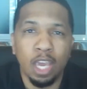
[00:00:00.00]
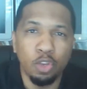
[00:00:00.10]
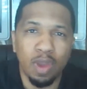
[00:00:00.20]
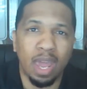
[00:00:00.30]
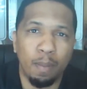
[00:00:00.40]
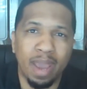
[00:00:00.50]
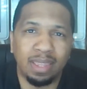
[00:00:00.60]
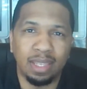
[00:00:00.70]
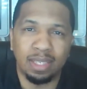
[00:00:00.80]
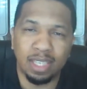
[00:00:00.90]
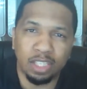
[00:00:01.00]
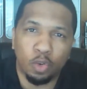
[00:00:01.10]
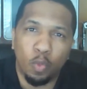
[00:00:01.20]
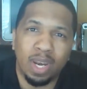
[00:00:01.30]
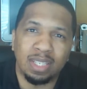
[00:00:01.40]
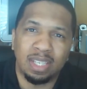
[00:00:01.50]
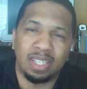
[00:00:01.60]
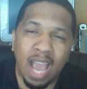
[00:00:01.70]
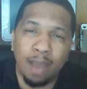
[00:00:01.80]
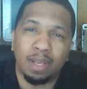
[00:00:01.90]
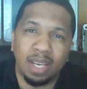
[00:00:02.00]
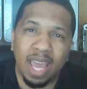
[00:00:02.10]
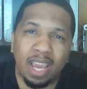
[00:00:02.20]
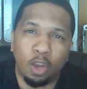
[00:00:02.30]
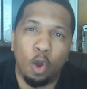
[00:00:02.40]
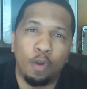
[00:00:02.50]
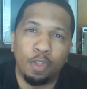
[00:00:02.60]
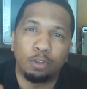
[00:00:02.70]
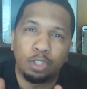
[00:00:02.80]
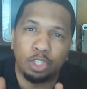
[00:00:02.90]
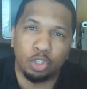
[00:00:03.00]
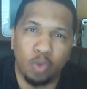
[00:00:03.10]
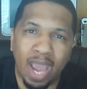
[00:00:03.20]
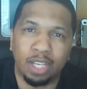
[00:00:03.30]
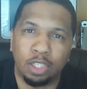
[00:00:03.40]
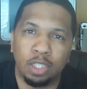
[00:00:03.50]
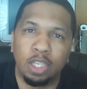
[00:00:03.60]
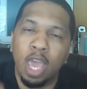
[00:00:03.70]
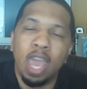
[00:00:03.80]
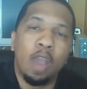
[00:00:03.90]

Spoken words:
And you got to make the decision when it's time to let go of those distractions